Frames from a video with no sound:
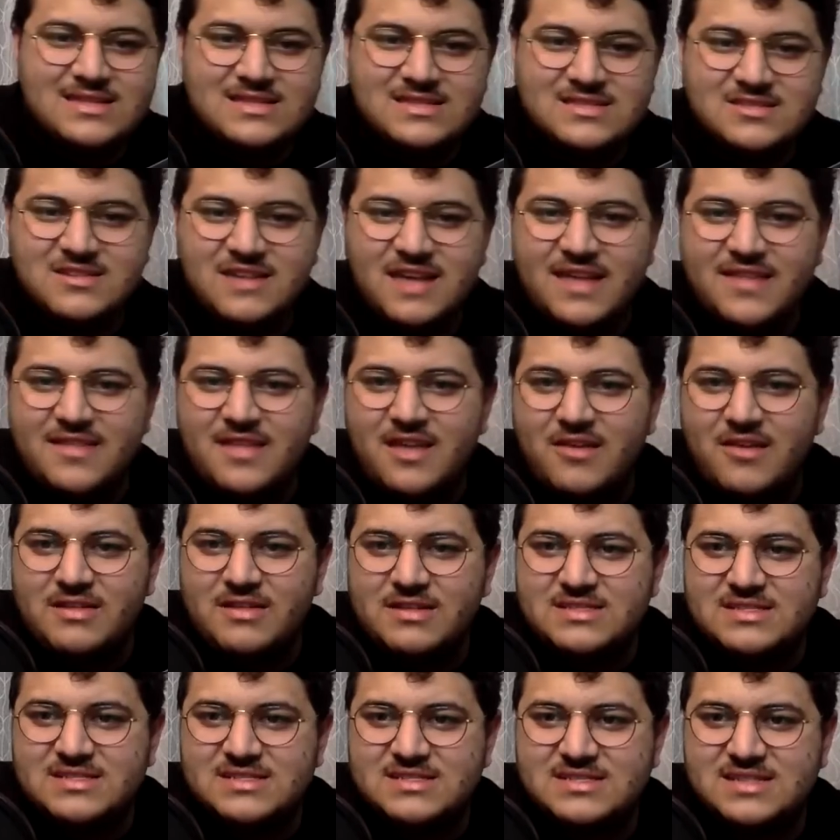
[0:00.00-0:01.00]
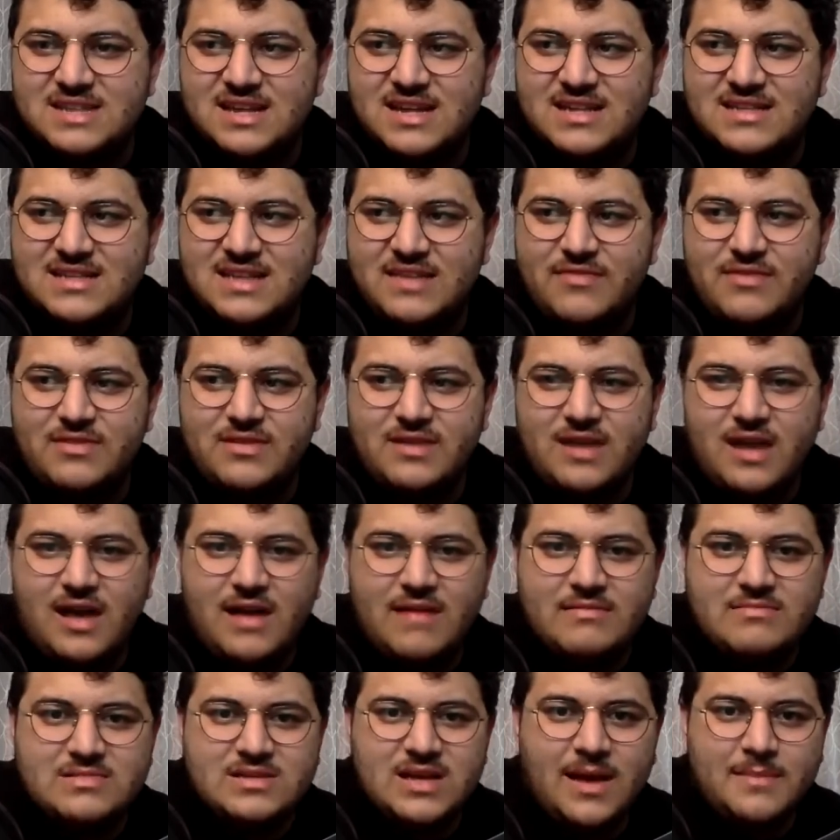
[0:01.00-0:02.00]
So yeah, this is definitely
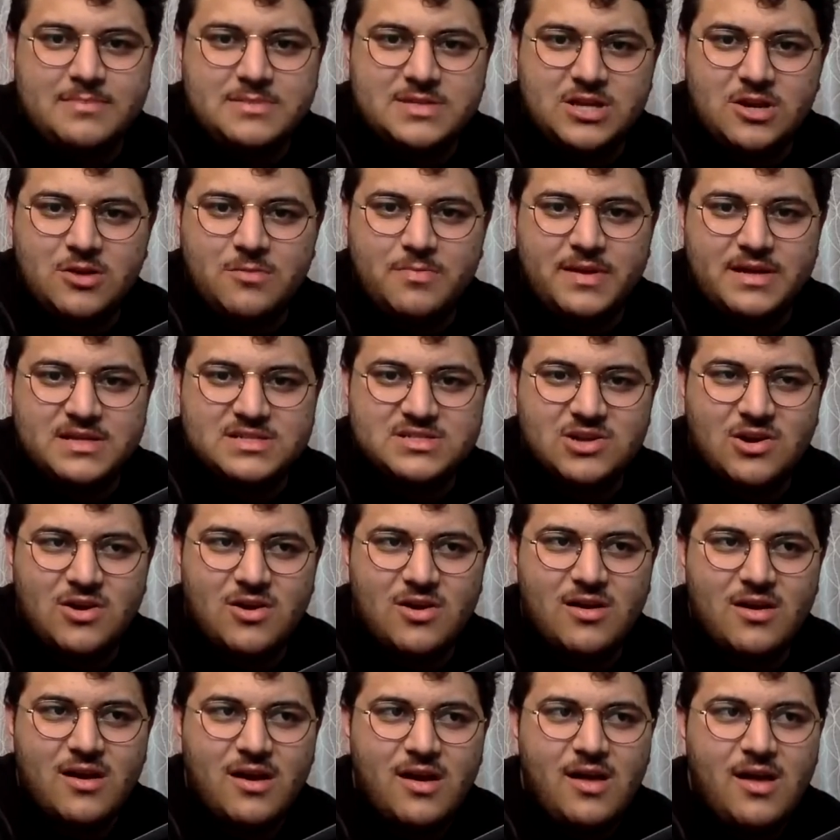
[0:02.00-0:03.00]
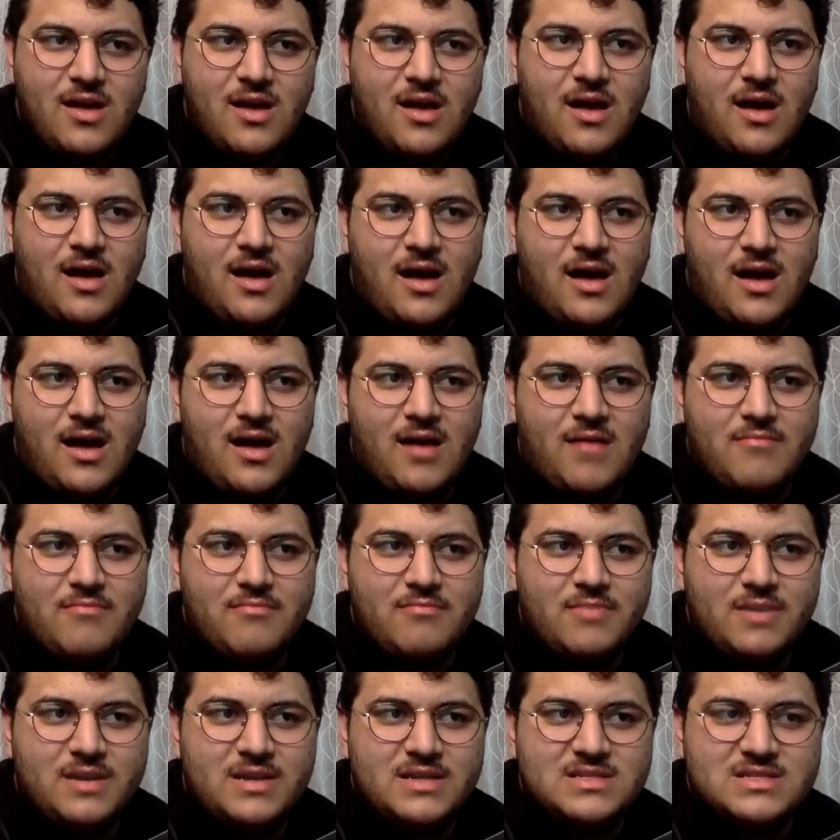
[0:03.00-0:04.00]
not top tier Pixar,
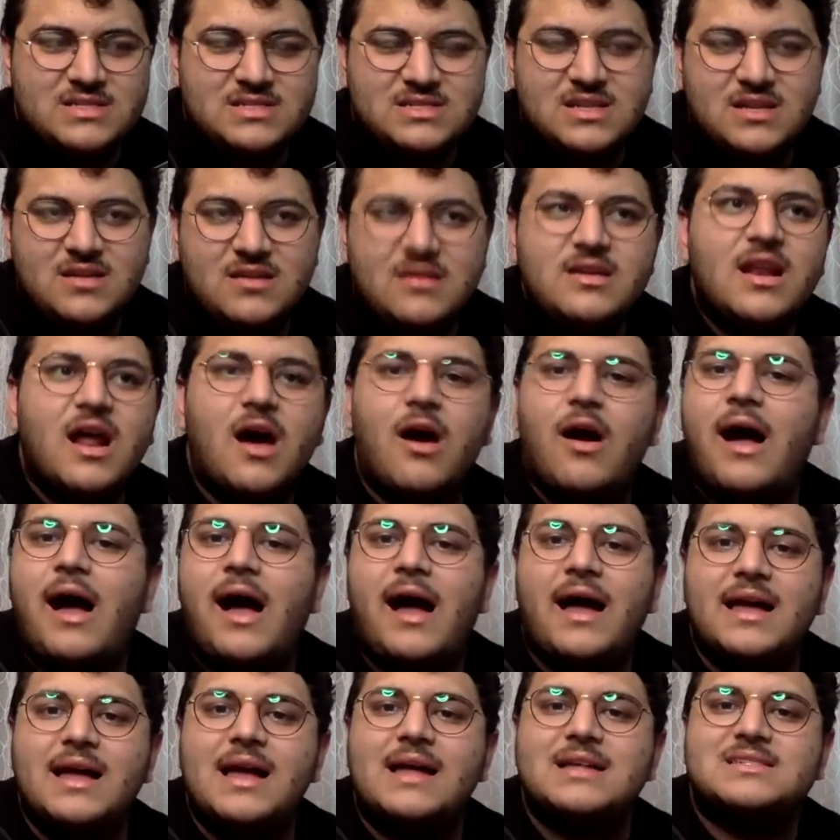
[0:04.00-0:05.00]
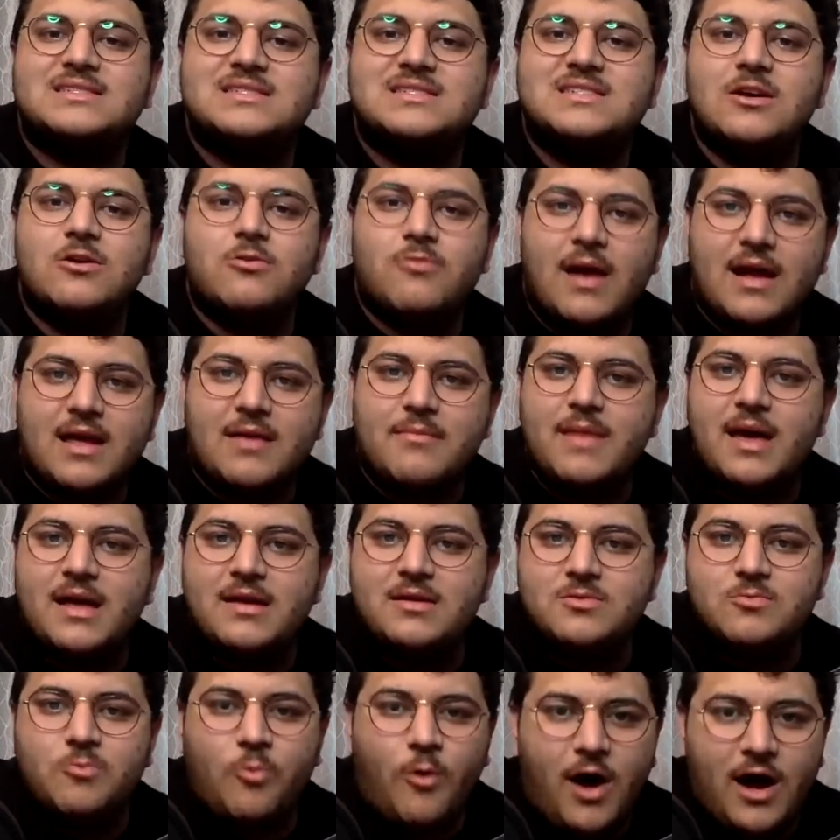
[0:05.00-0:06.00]
but it's still, you know, I still
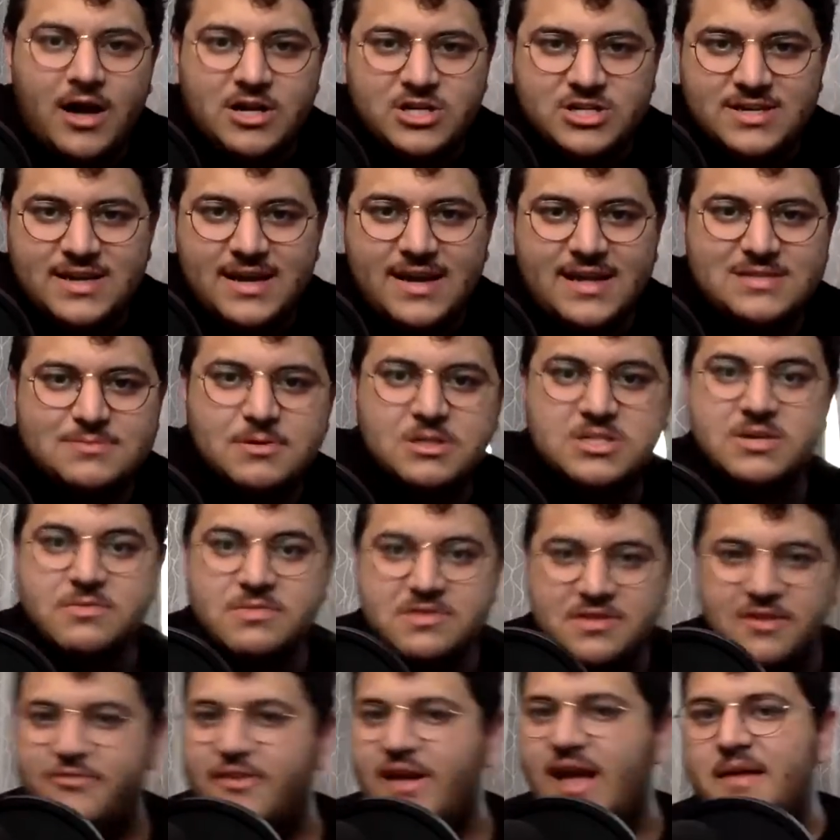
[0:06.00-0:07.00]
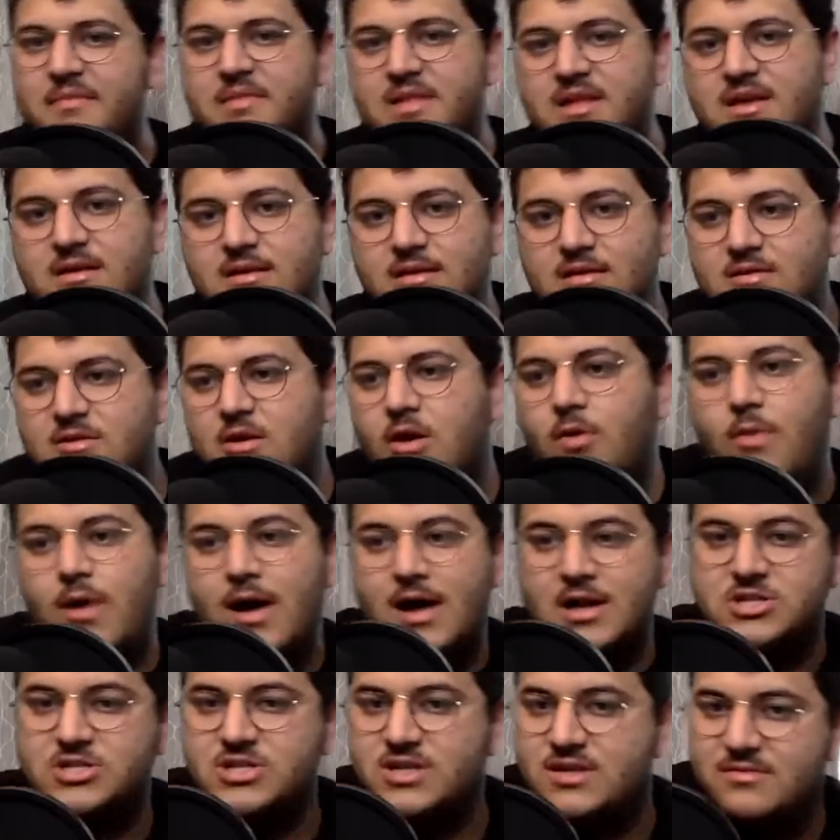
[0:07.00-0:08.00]
recommend watching it, especially with your family. Go
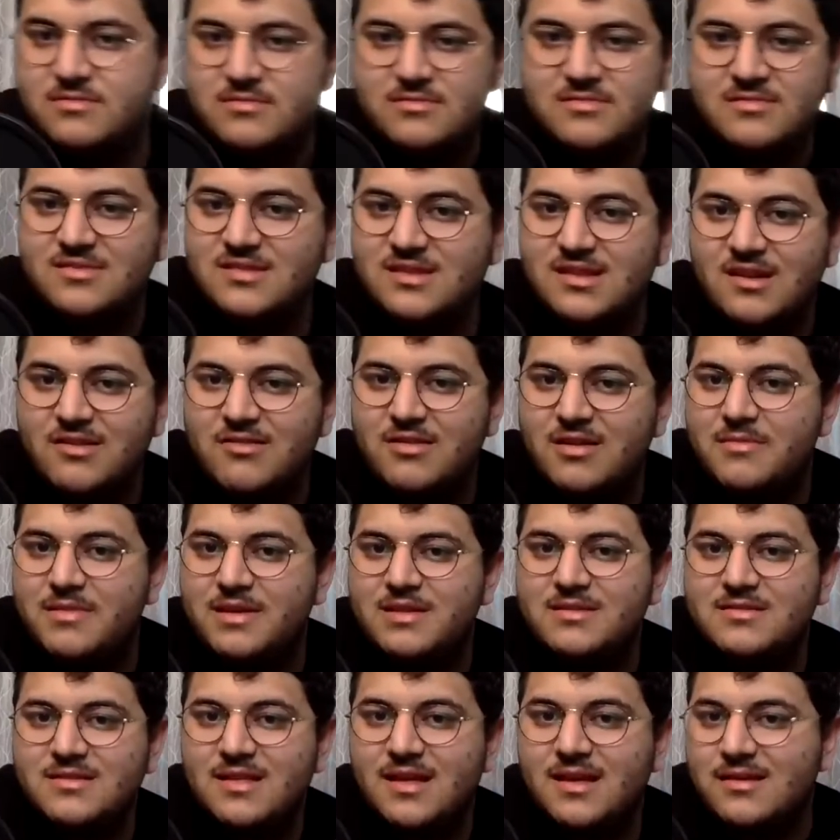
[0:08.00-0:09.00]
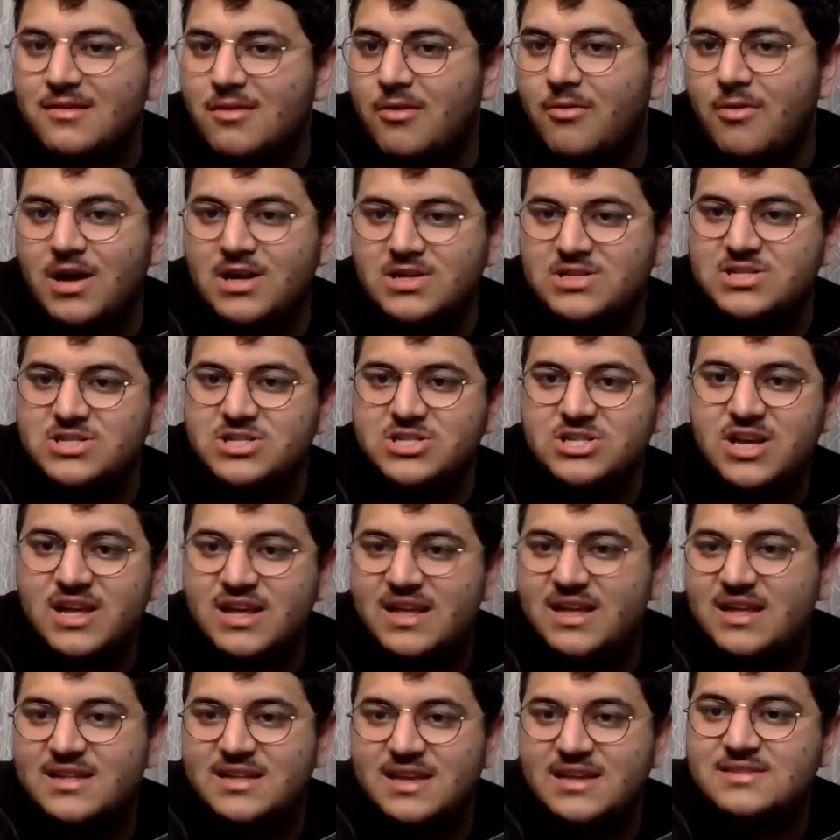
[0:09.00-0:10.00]
watch it. You know what I mean? Like, go watch the
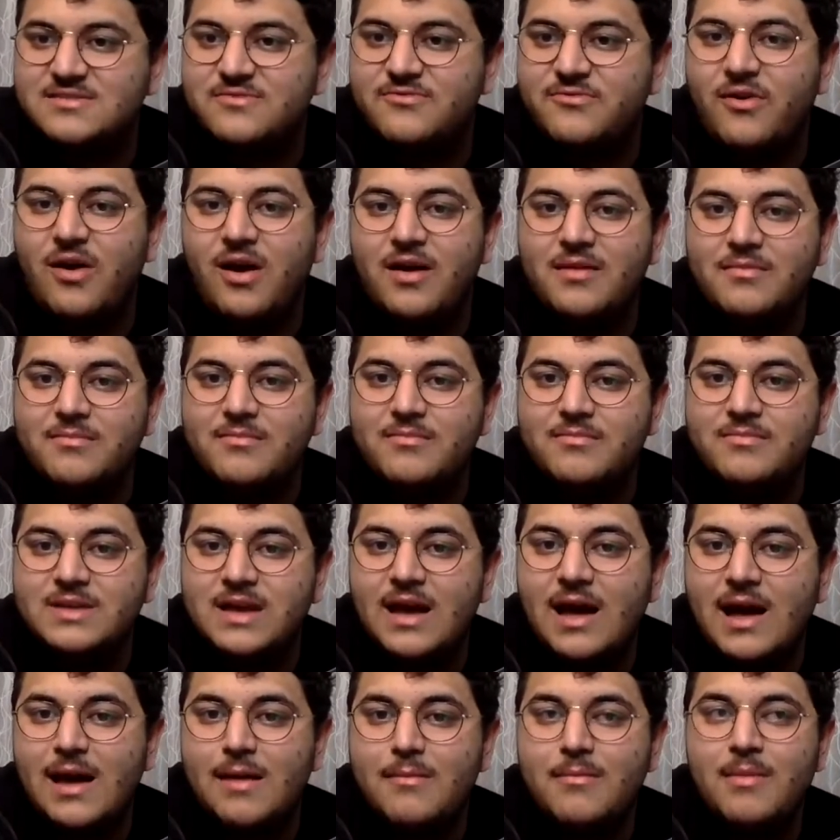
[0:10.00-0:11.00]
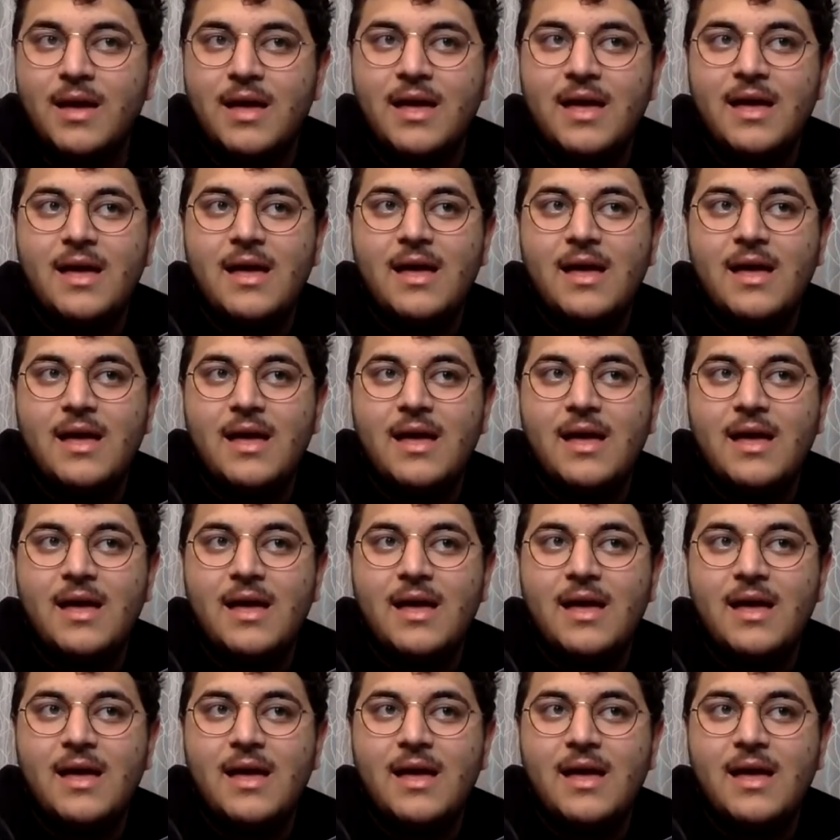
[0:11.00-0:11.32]
shit. It's a fun time.